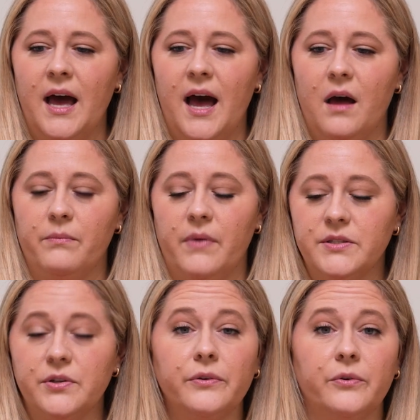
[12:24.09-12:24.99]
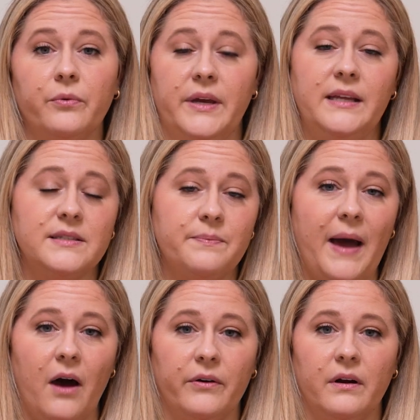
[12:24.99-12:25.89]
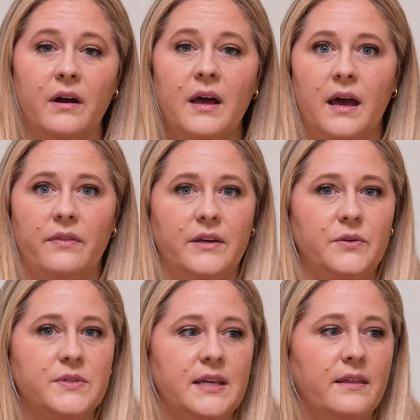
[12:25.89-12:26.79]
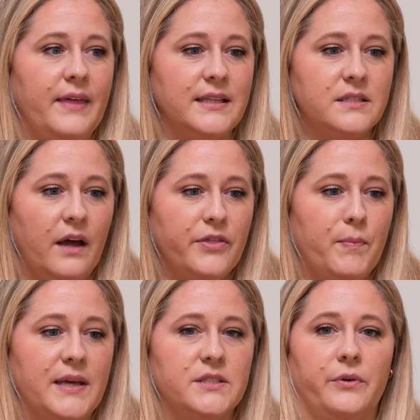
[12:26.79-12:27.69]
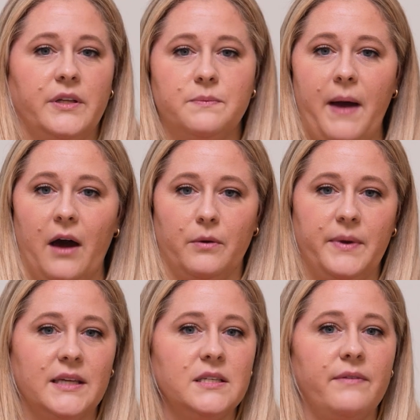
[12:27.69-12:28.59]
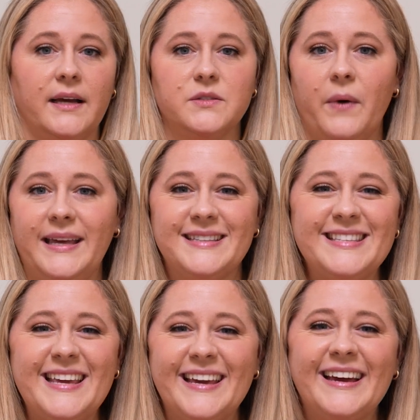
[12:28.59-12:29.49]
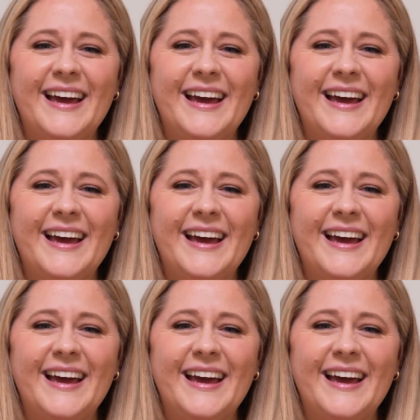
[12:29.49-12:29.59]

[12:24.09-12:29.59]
a certain greens powder, and then you see that that's not the best greens powder because of X, Y, and Z.